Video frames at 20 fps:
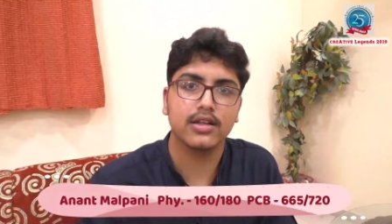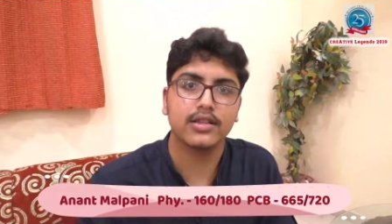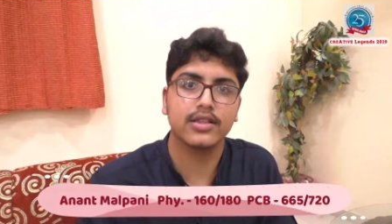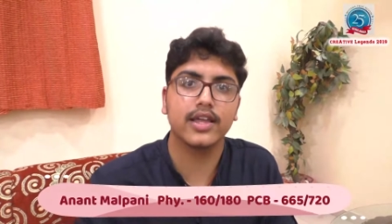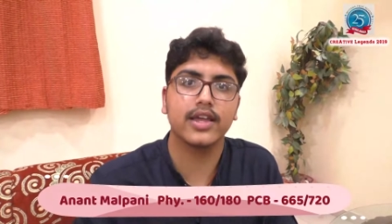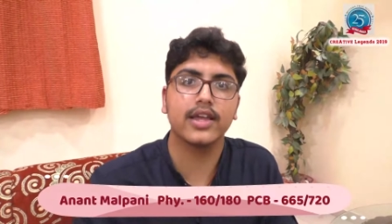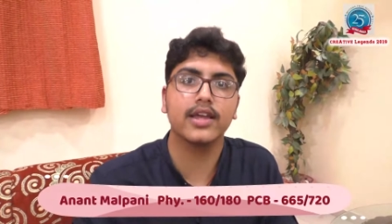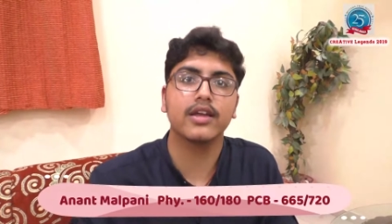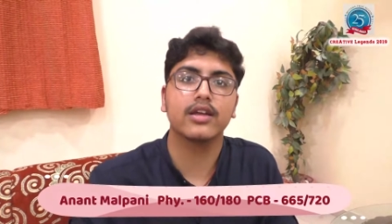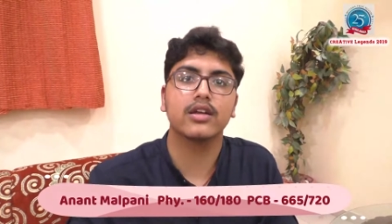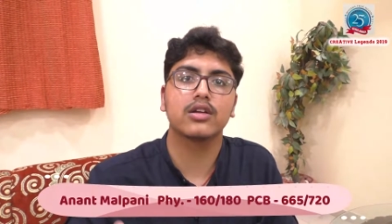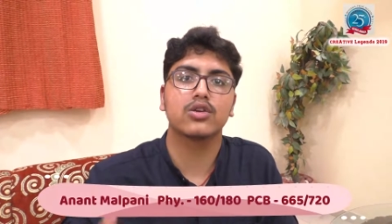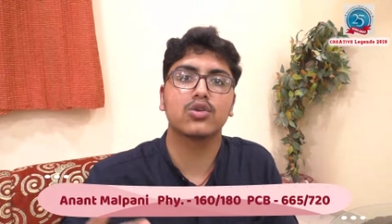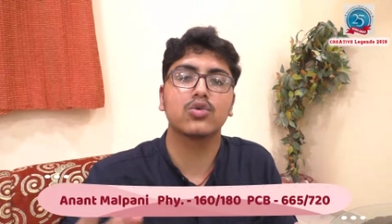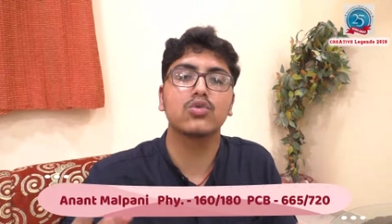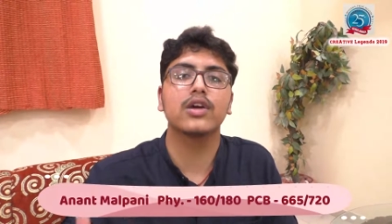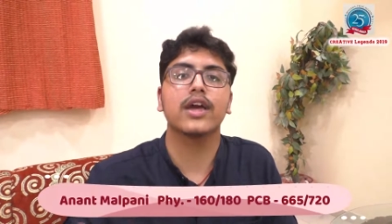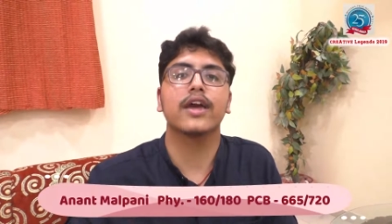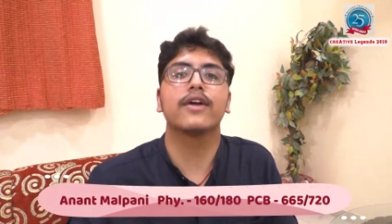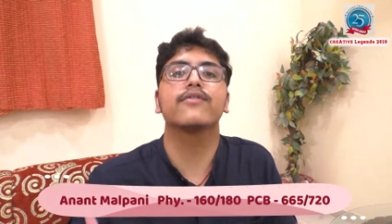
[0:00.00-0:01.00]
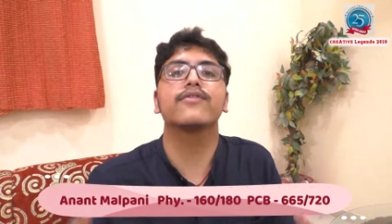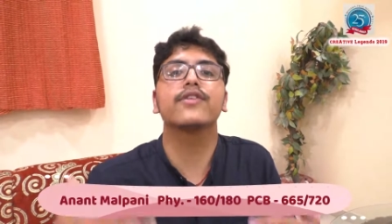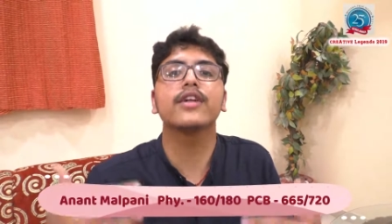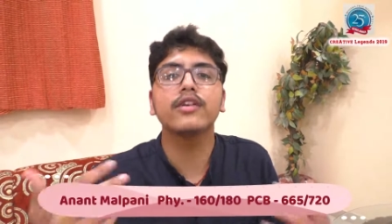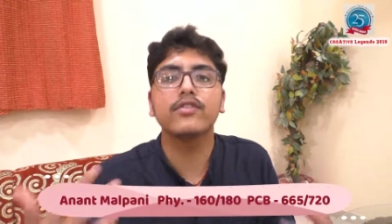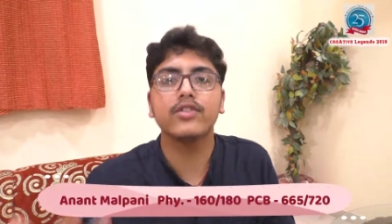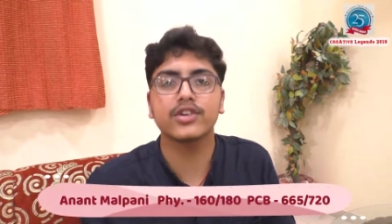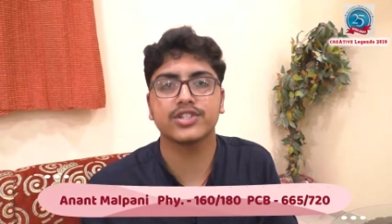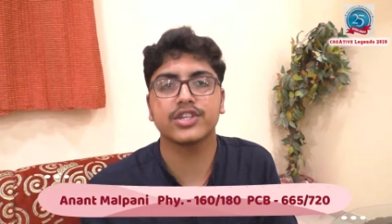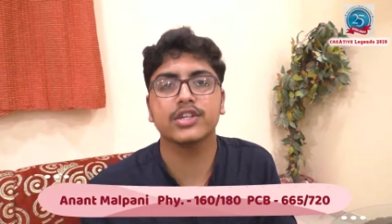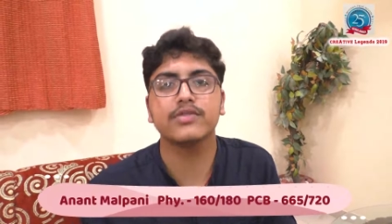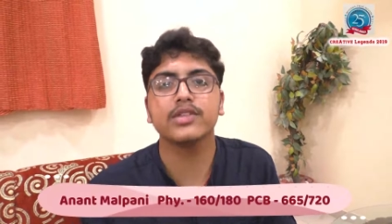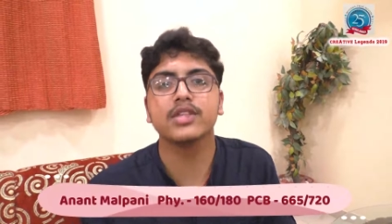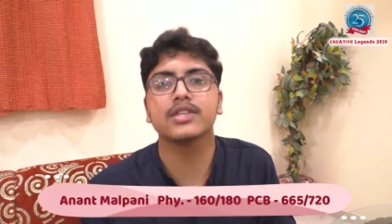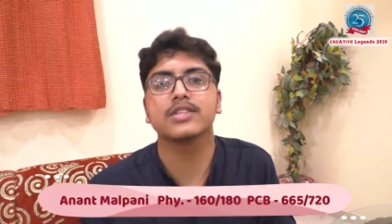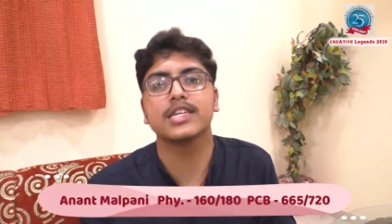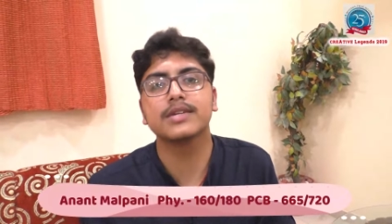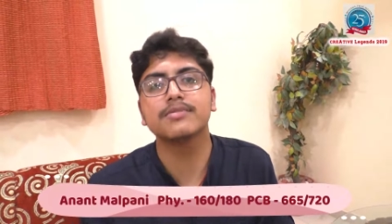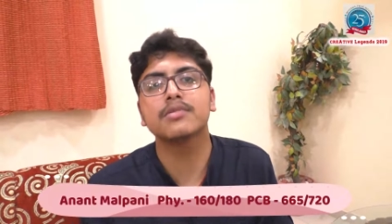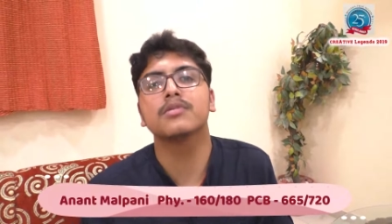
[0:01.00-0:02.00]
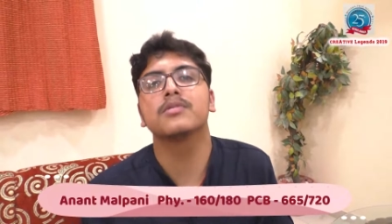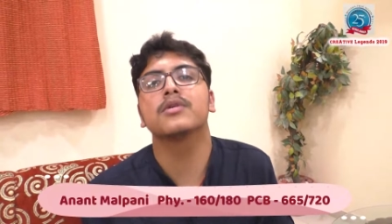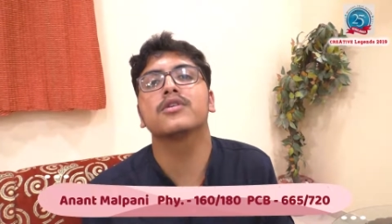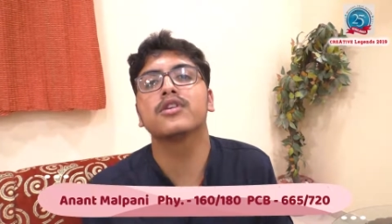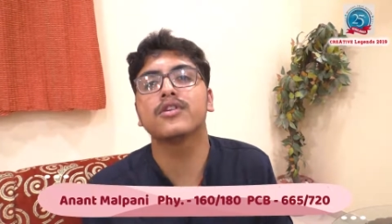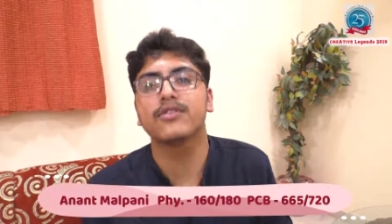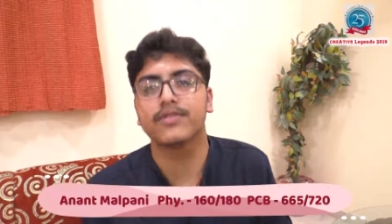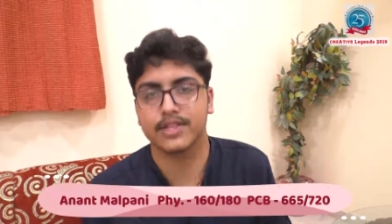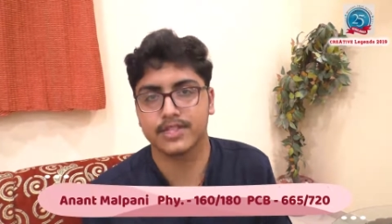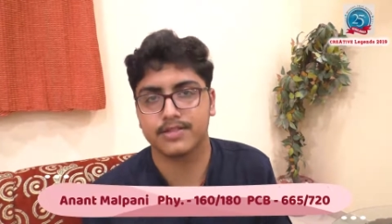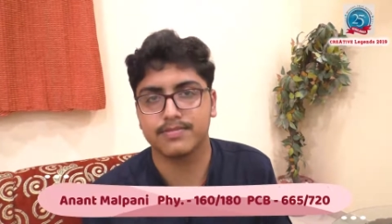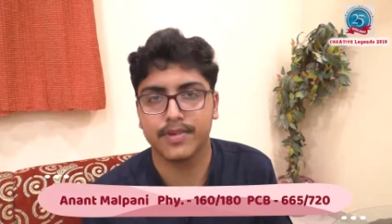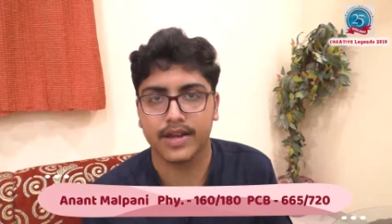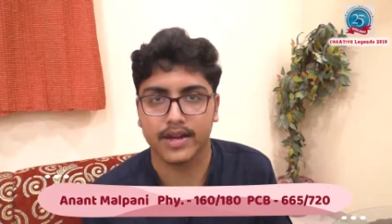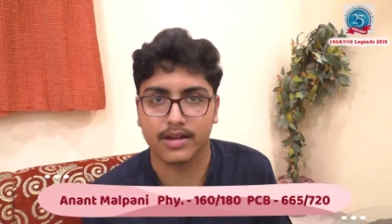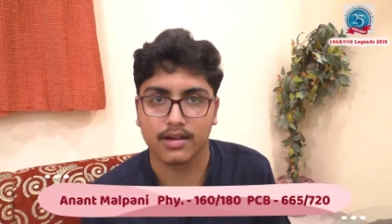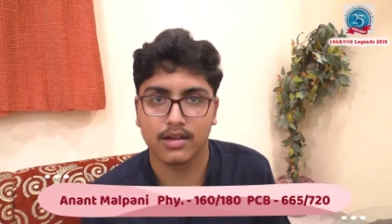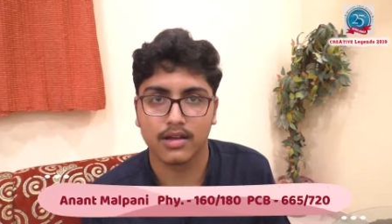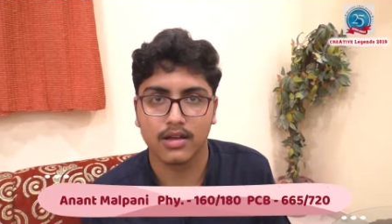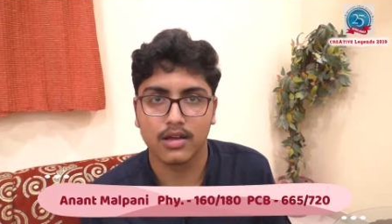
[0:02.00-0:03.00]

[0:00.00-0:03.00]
they took every question with the same amount of respect